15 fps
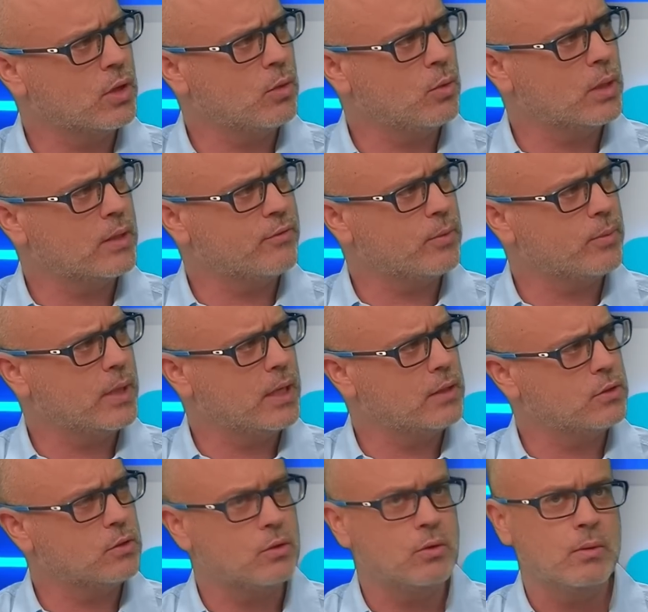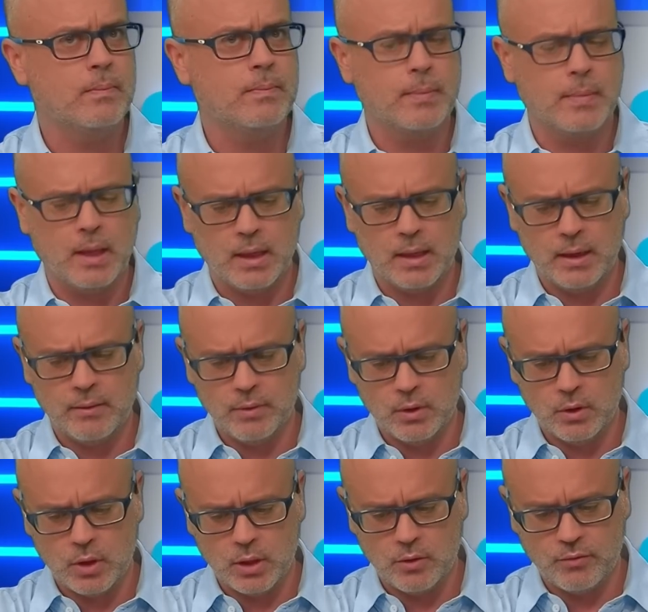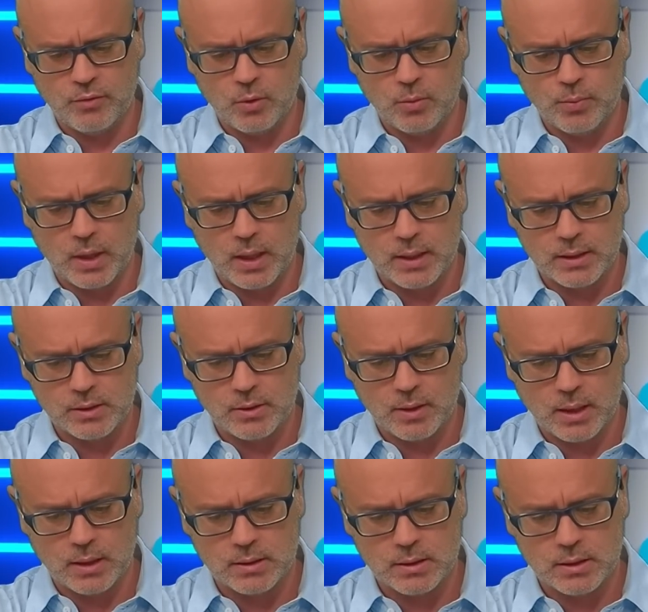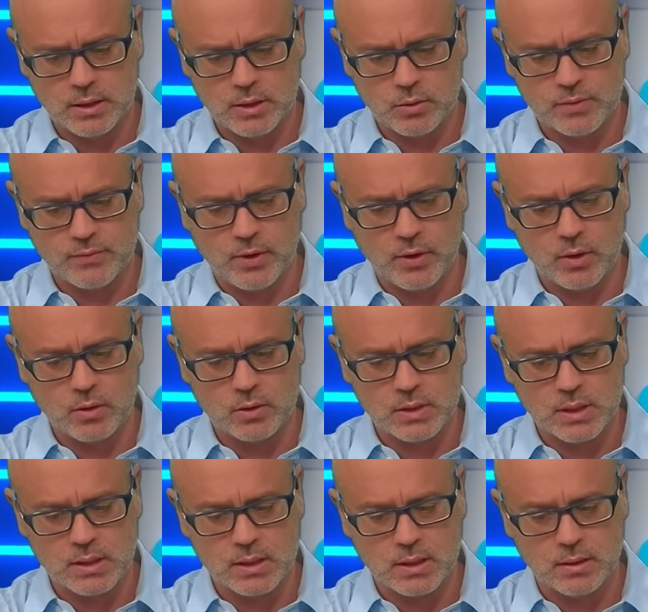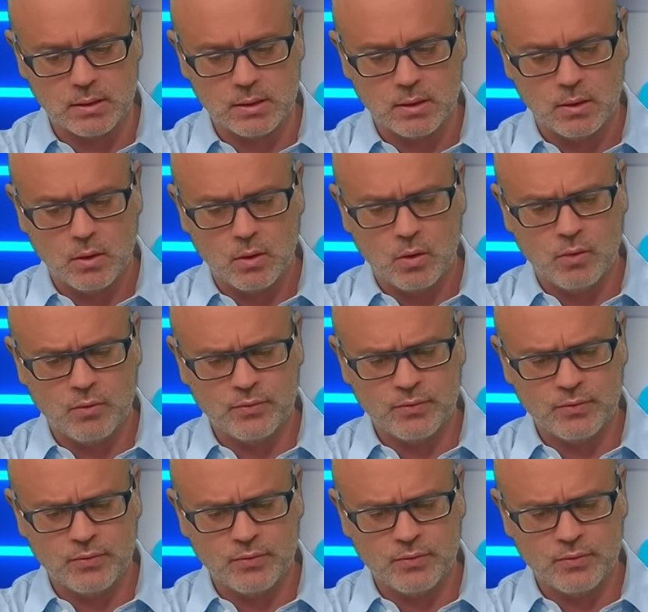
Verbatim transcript: won from there too. And have a look at her form prior to that. She was very consistent of